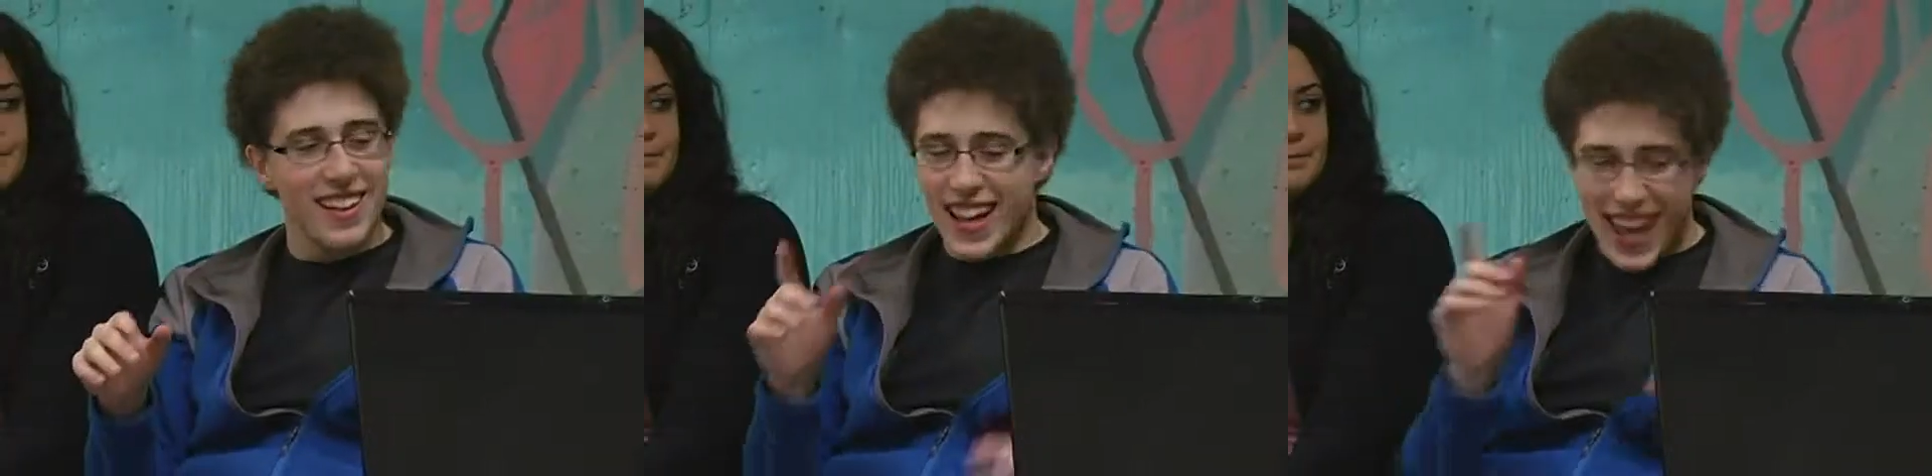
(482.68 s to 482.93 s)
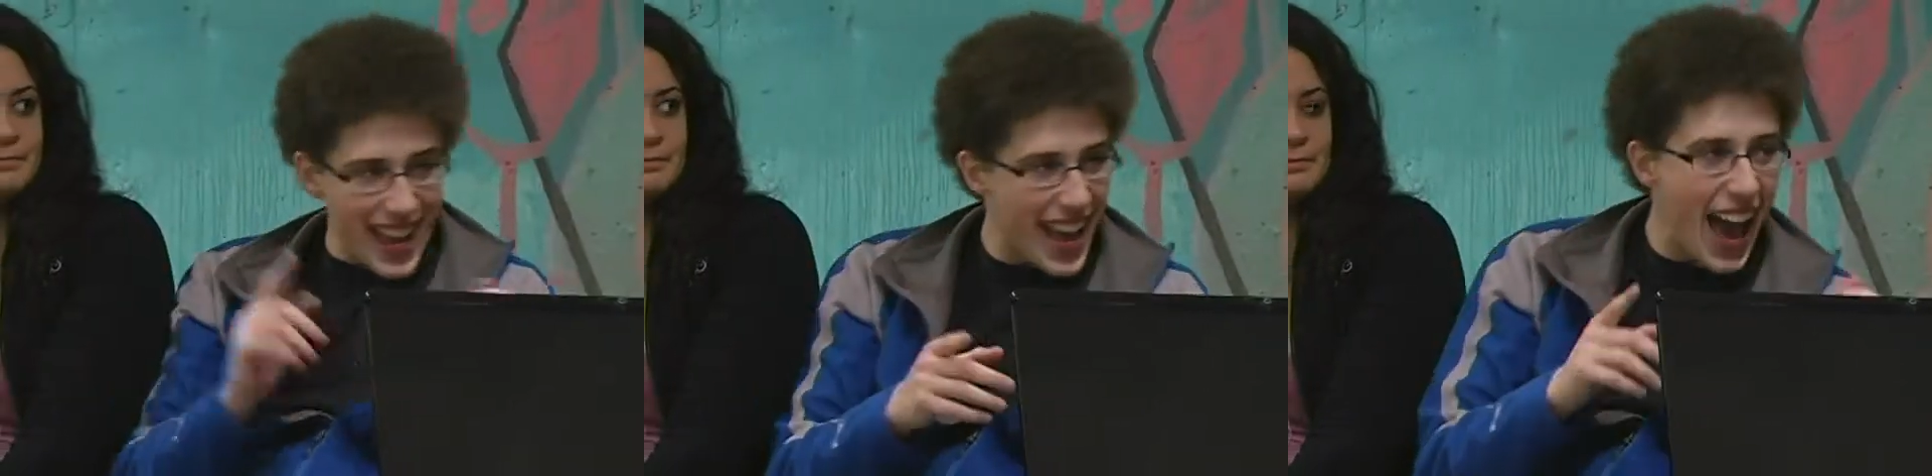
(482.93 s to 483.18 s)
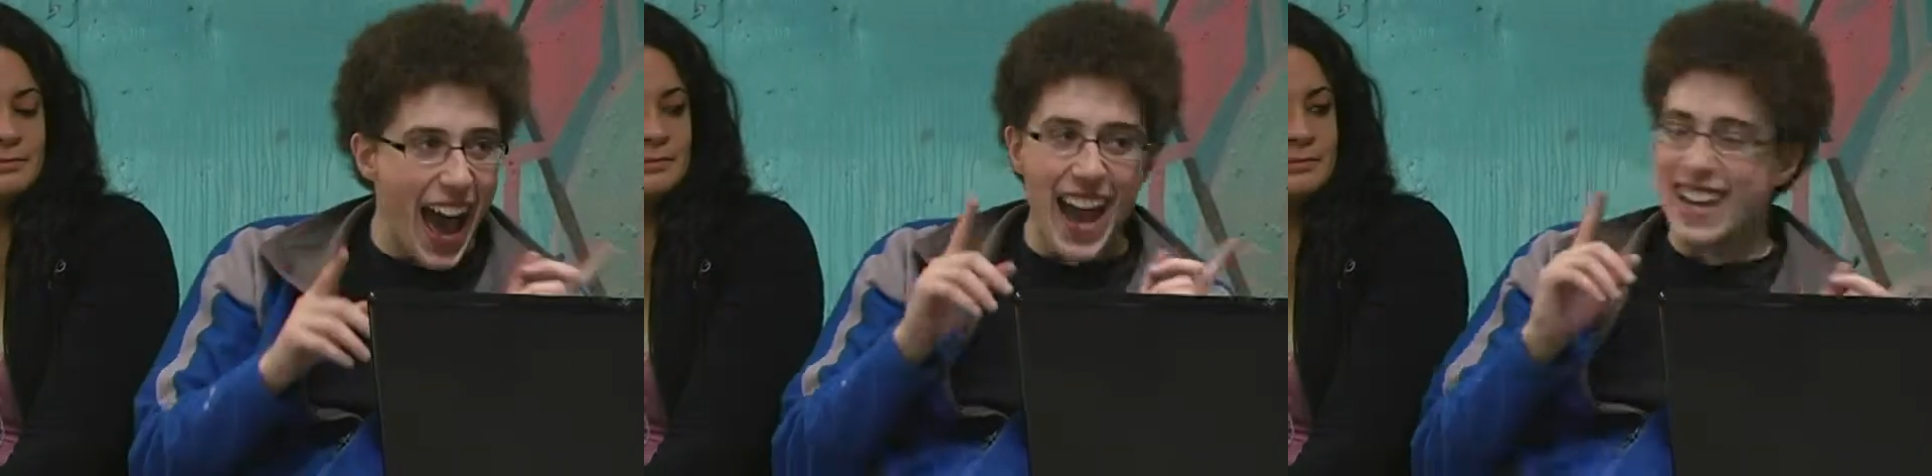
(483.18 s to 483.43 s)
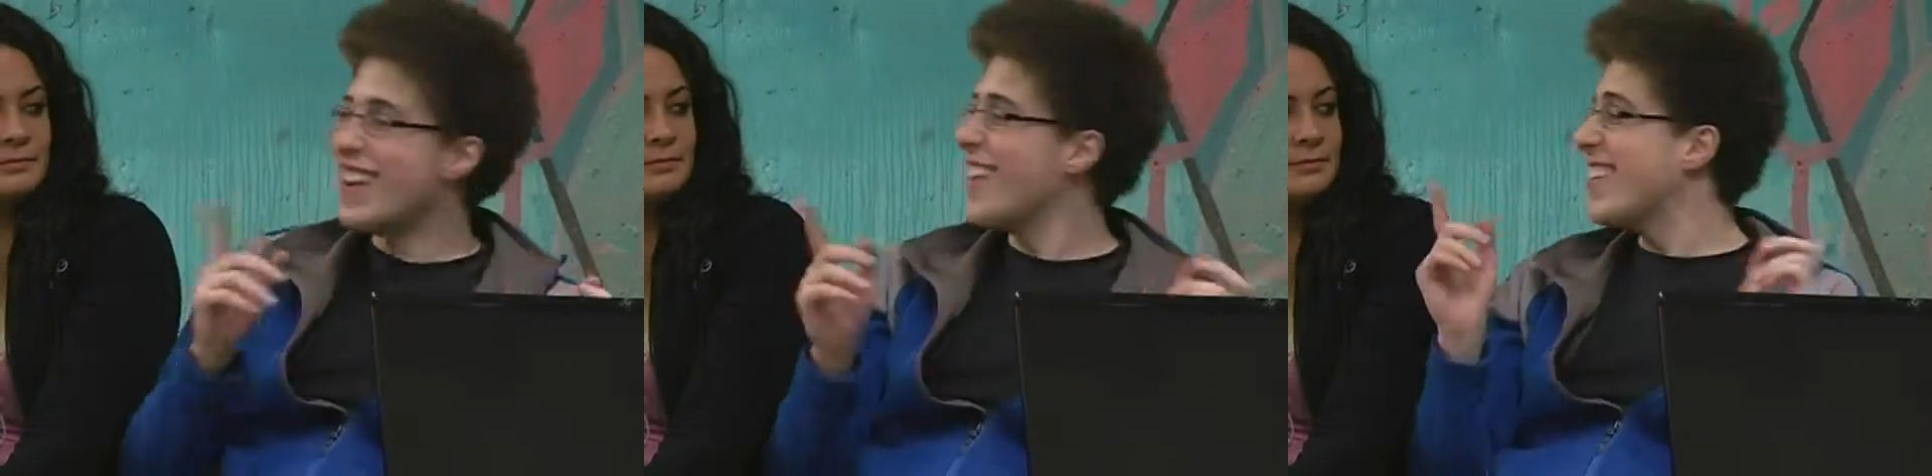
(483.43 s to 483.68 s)
Hey,
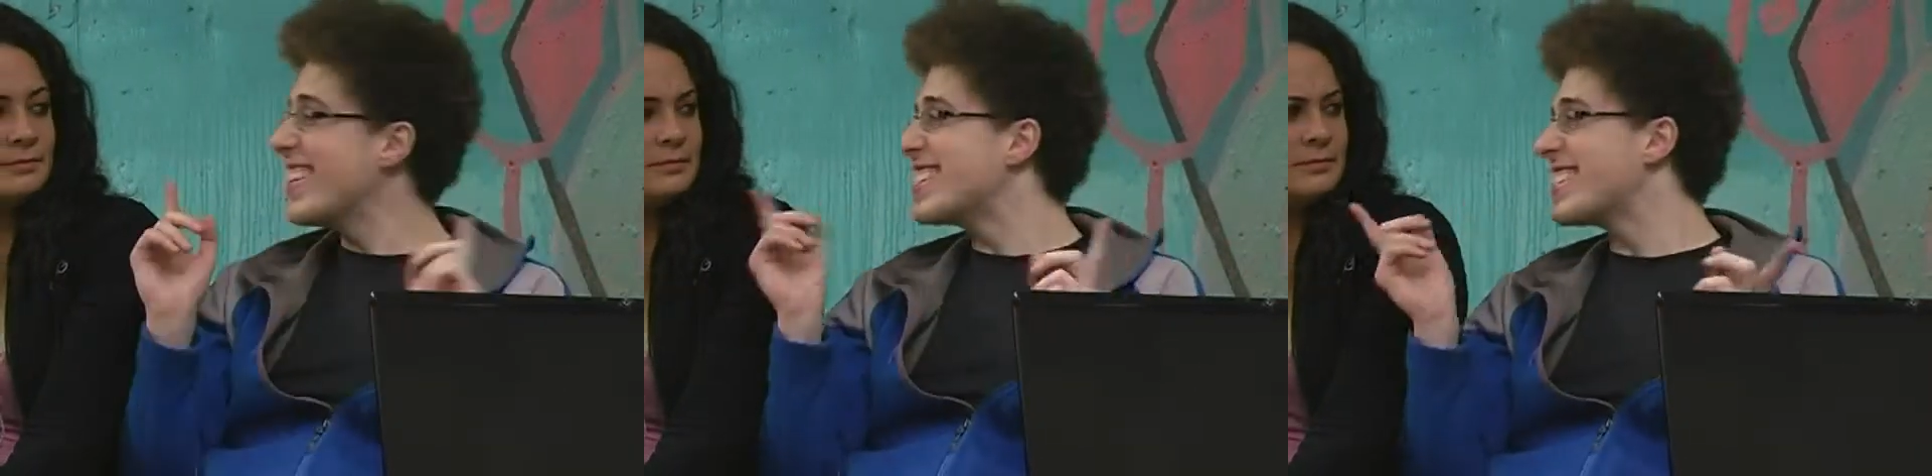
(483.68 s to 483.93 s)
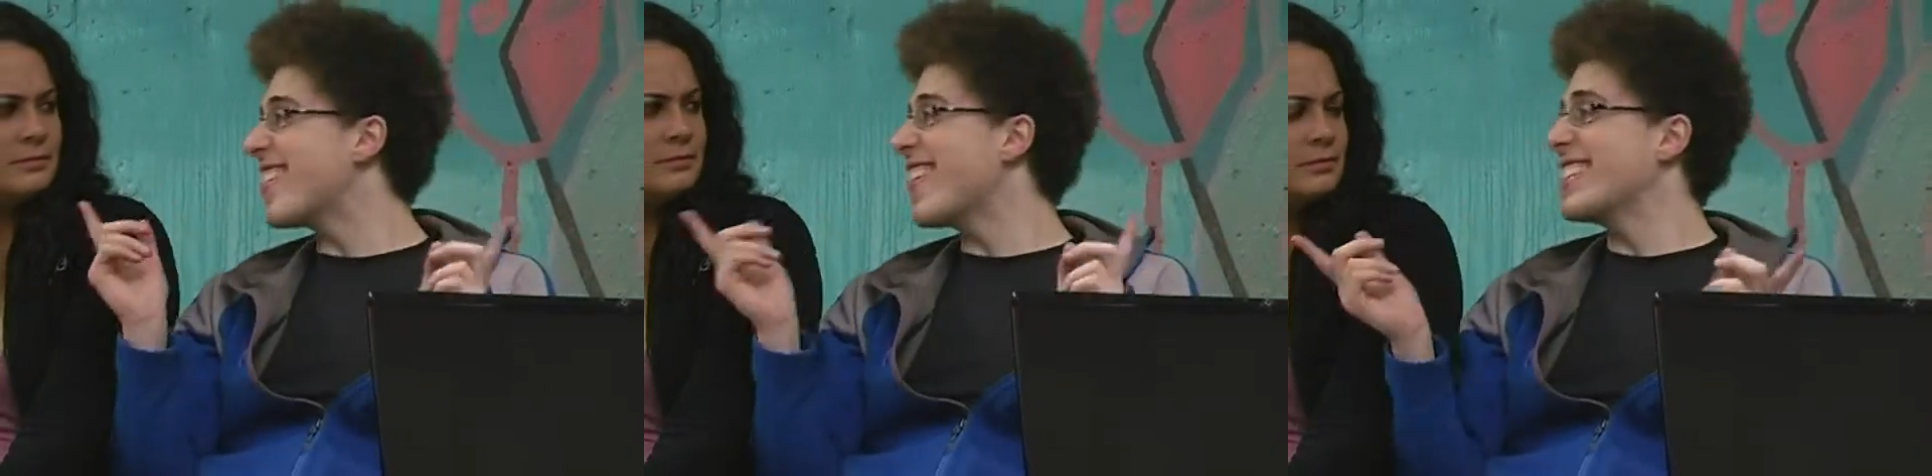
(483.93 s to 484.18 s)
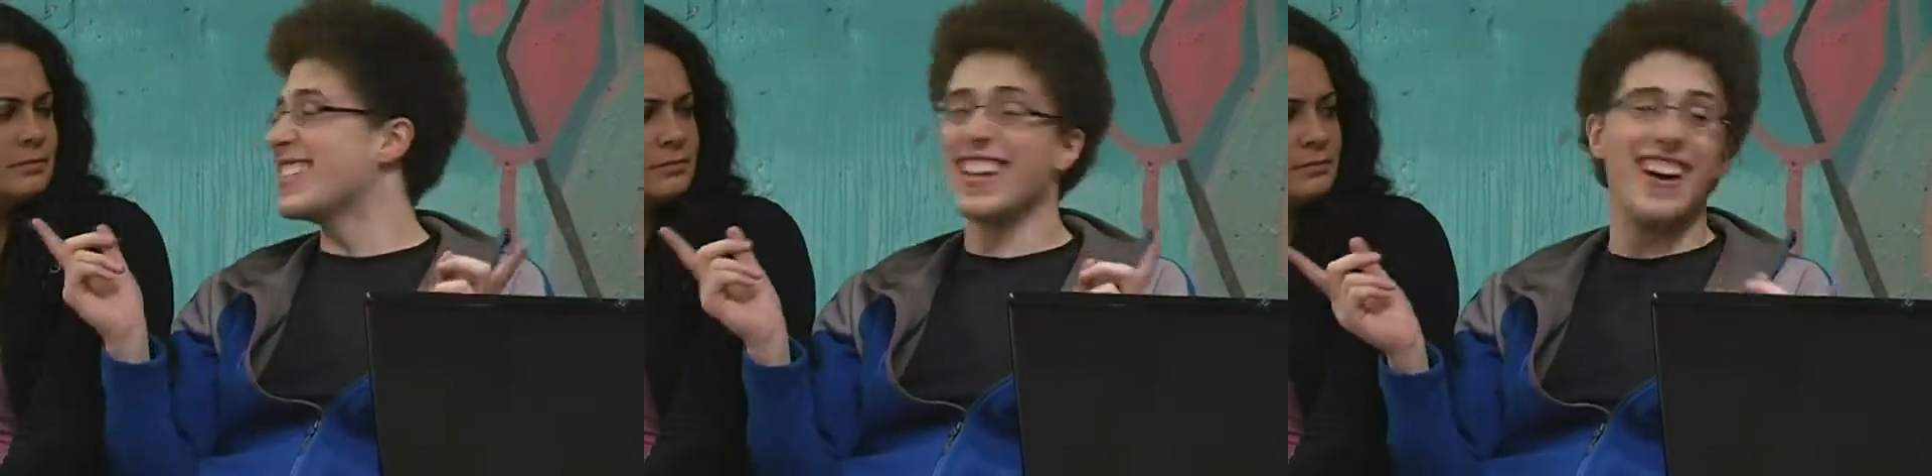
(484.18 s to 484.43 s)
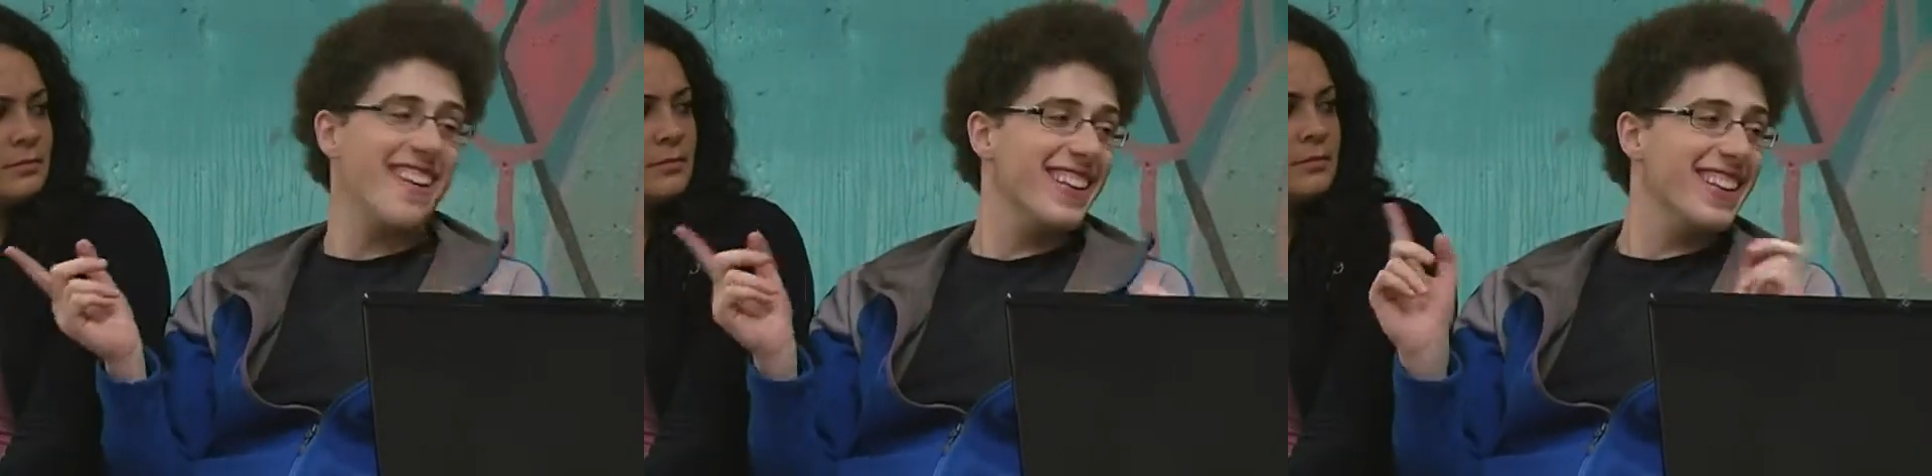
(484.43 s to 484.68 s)
I know where the story's
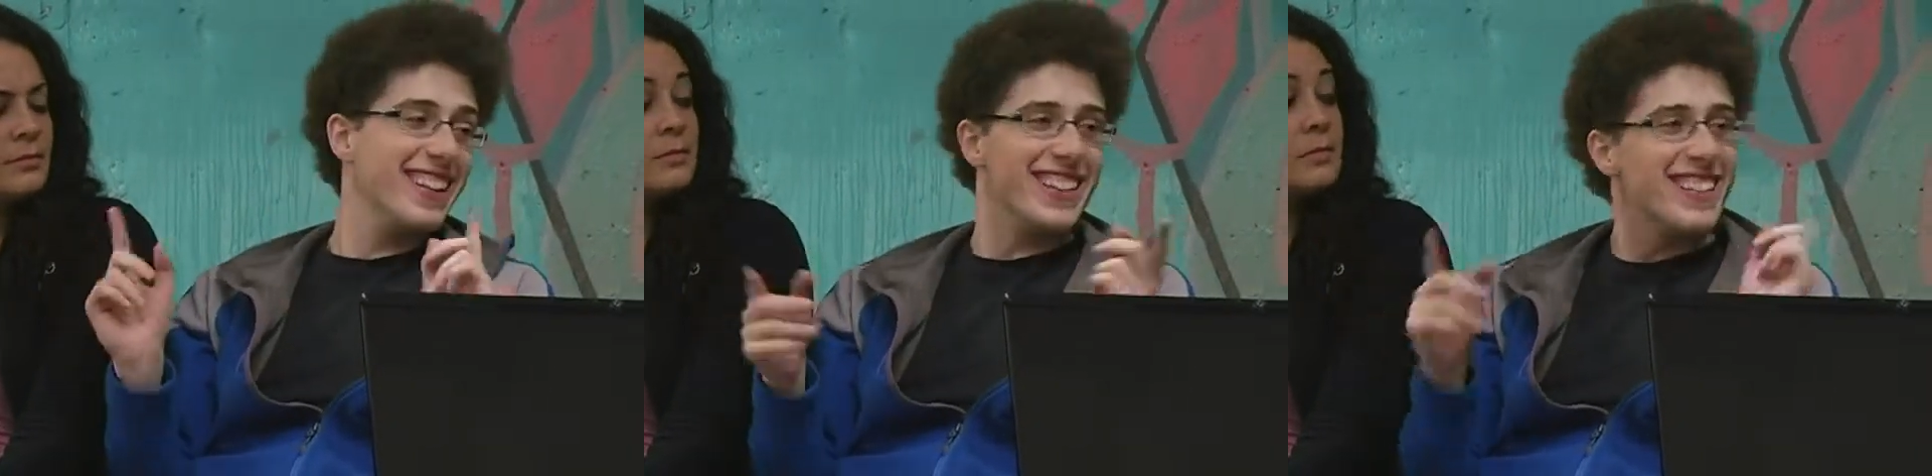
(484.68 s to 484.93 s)
going.